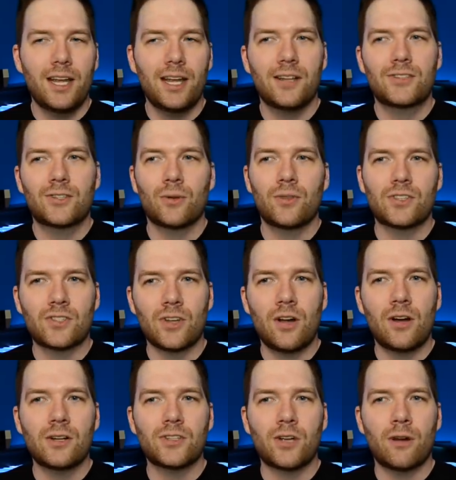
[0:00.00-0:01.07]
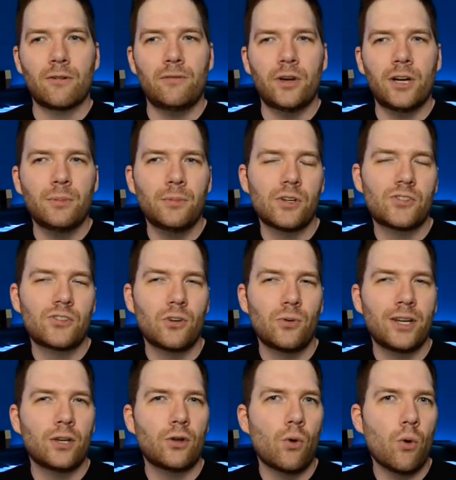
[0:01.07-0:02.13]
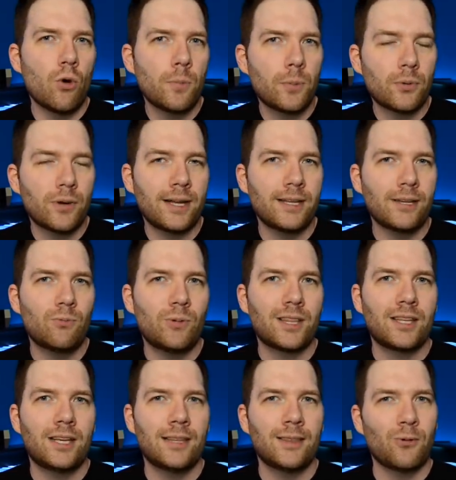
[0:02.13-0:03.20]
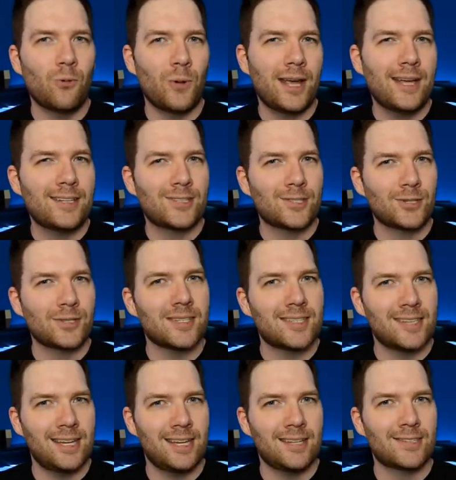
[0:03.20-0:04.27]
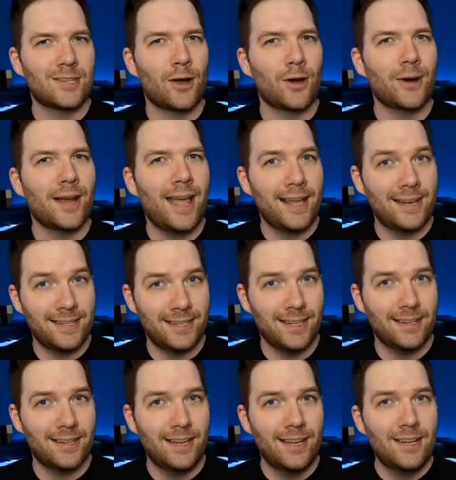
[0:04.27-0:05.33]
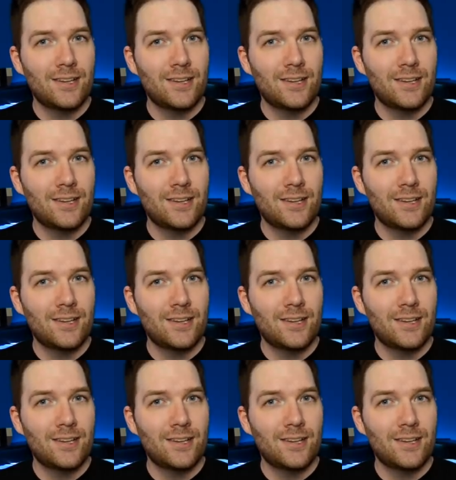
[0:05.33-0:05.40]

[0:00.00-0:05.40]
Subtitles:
and so the songs are very much so incorporated within the way certain scenes are edited